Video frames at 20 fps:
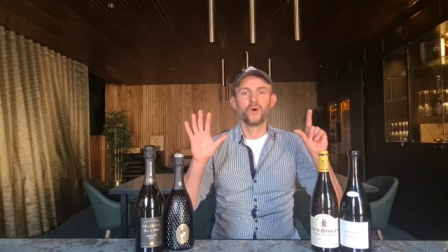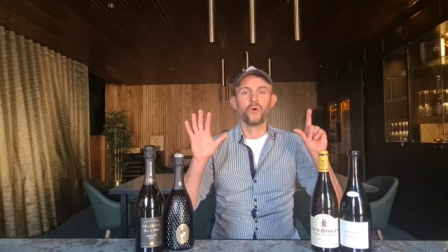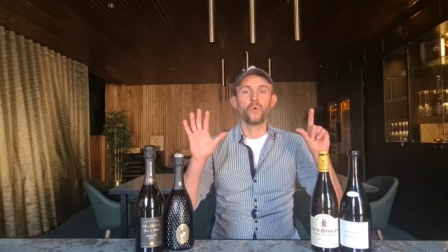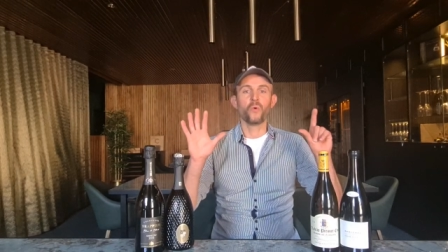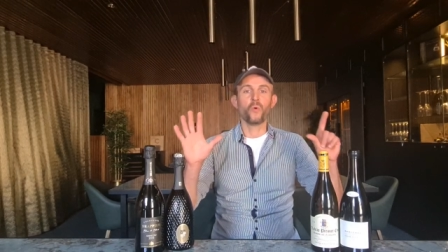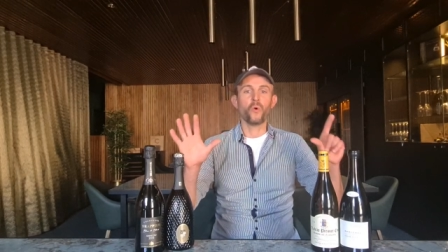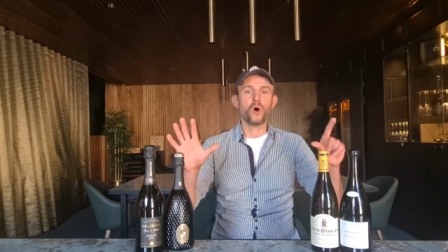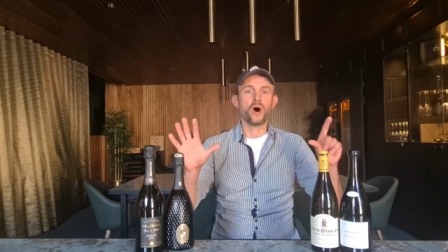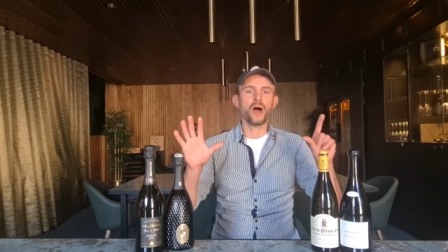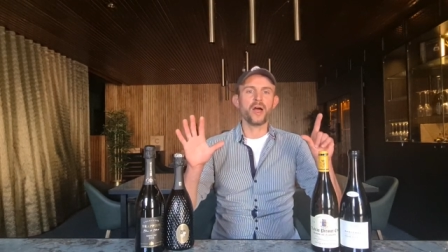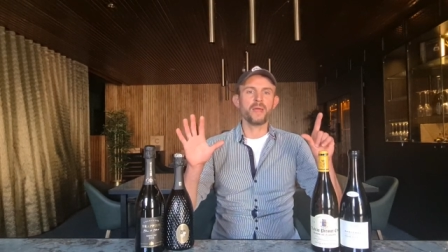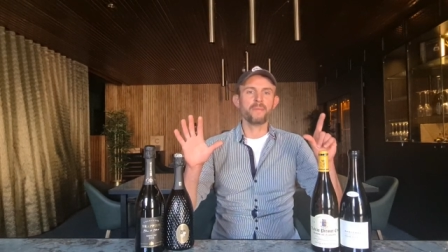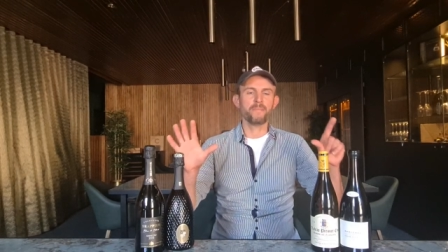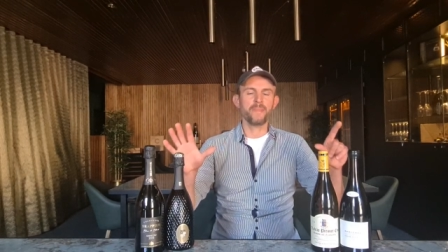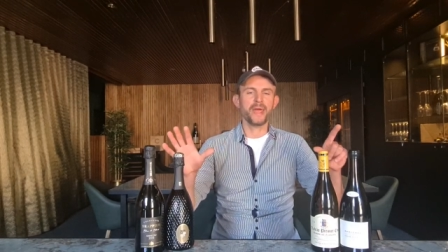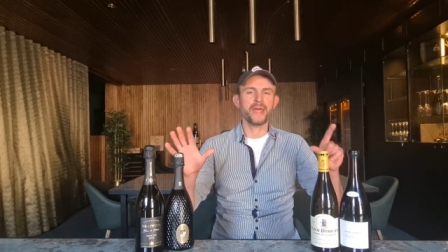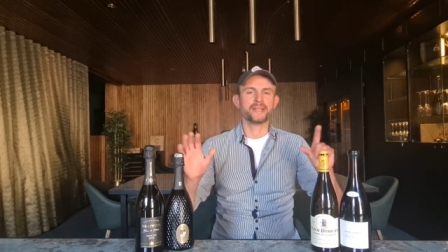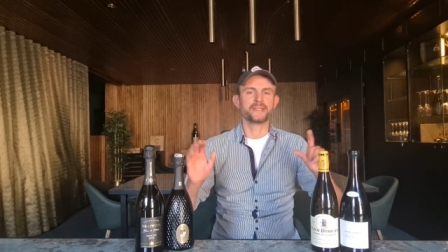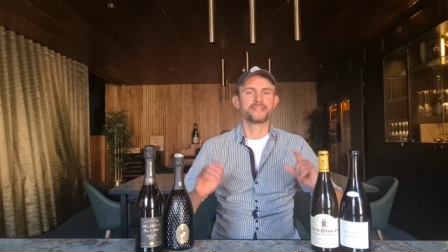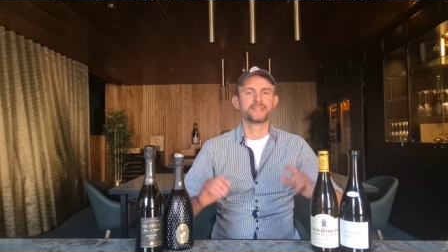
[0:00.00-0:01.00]
wine
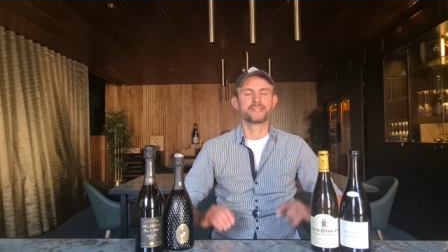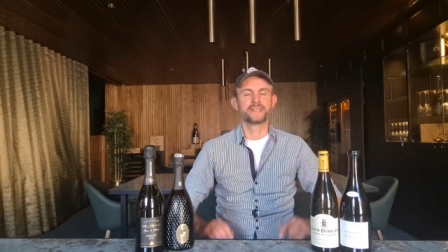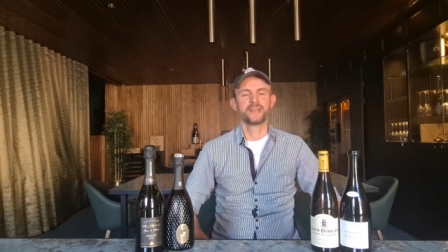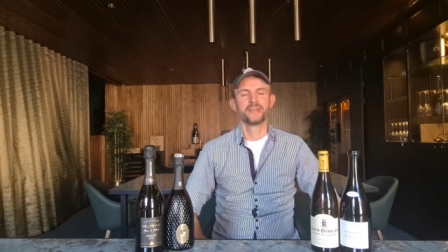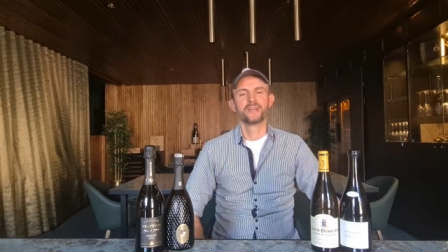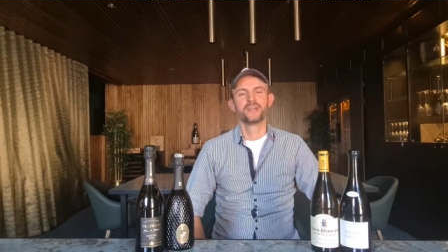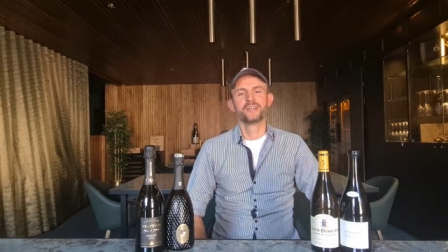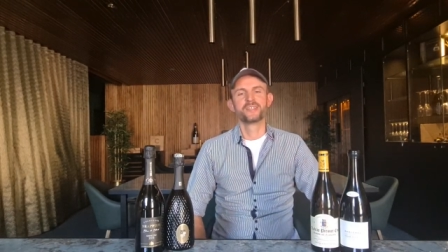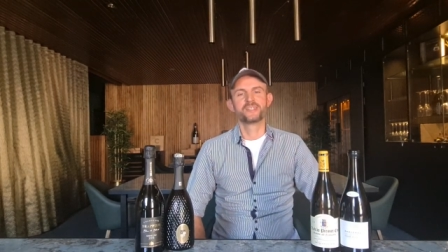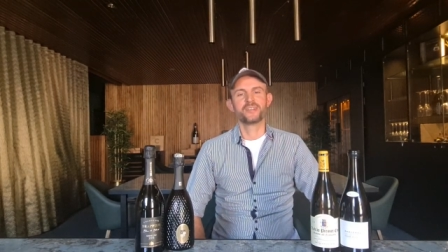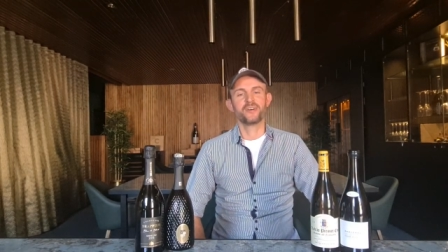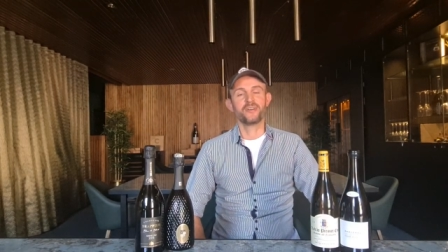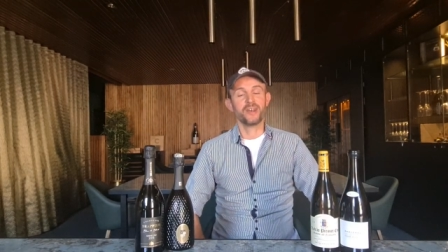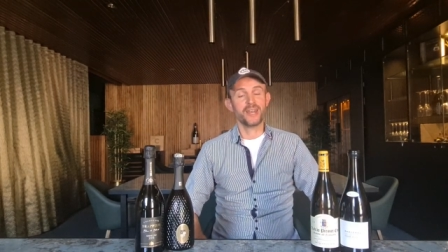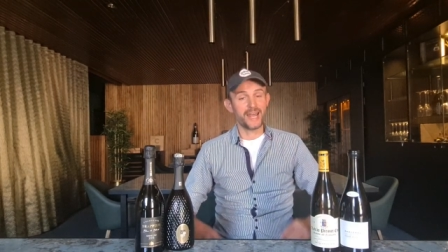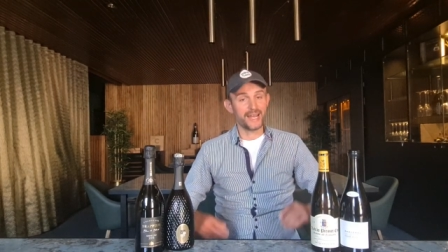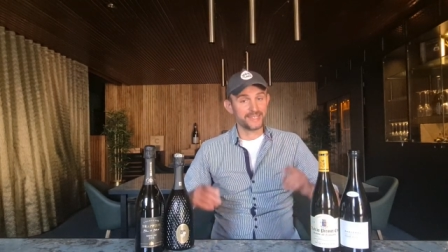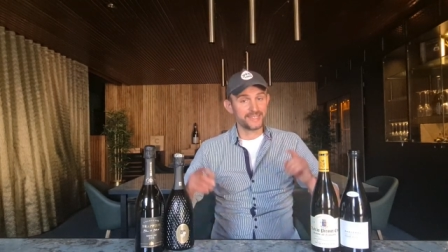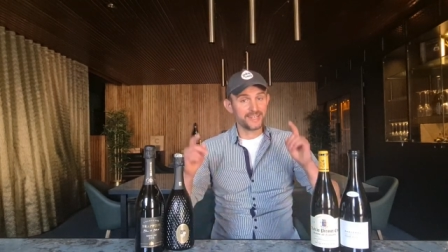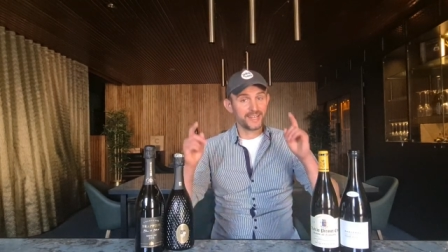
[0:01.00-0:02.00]
myths. So
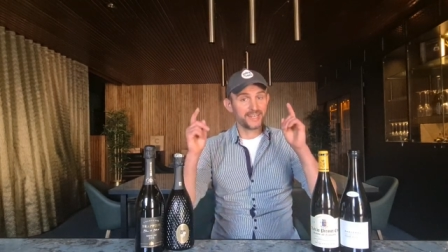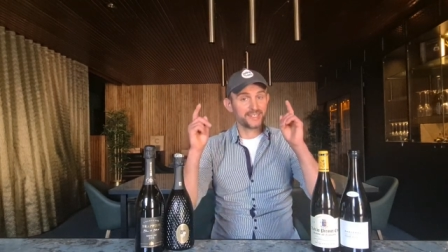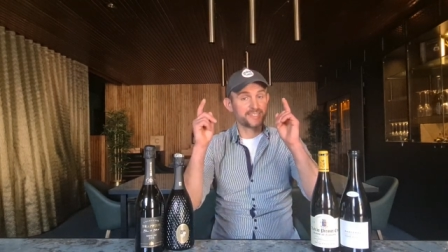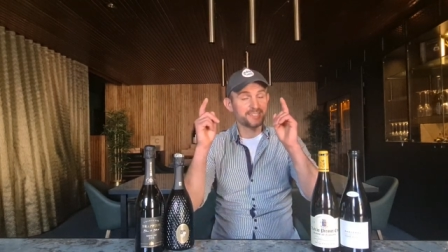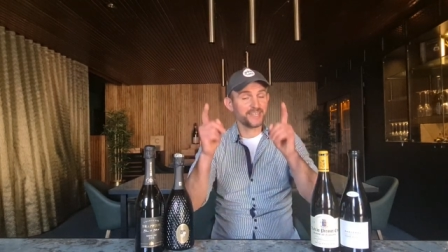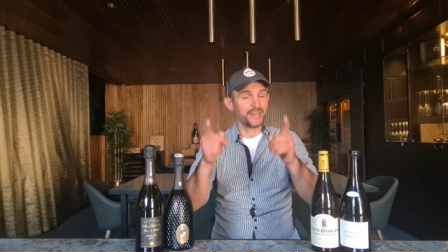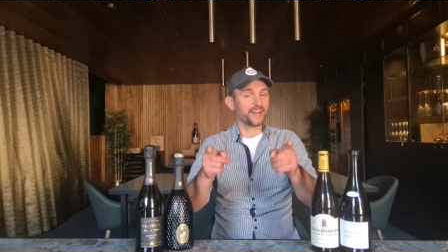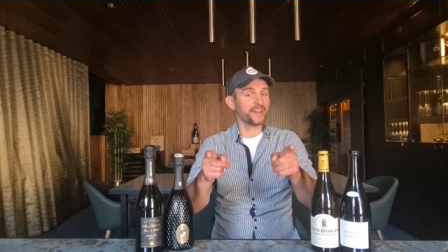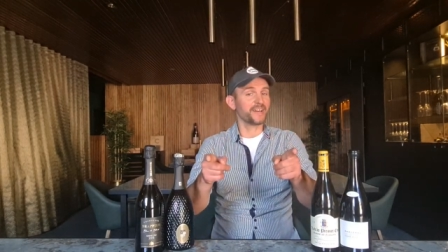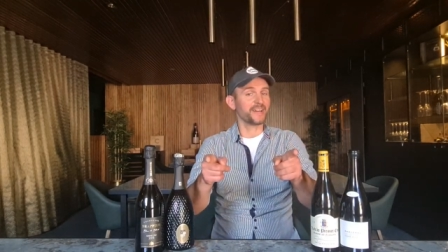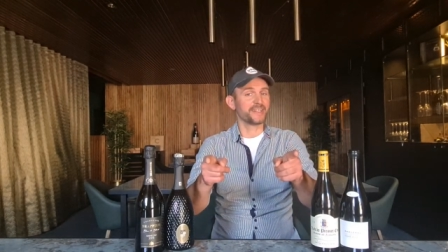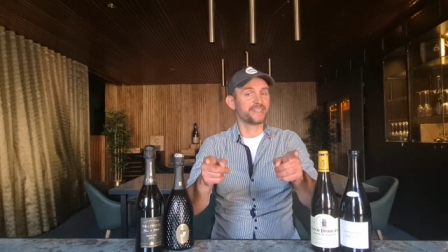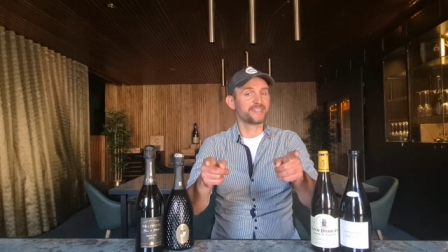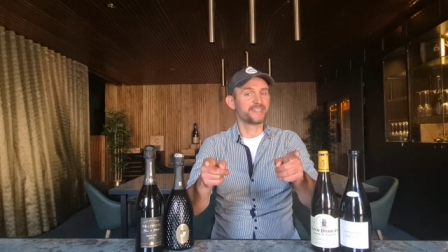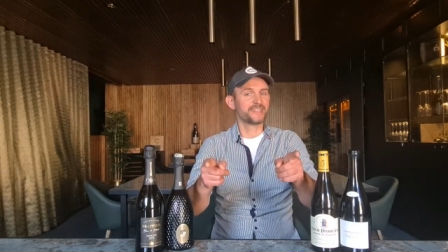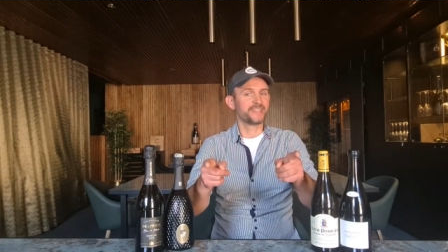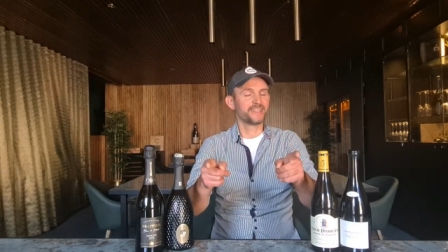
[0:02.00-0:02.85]
let's get started!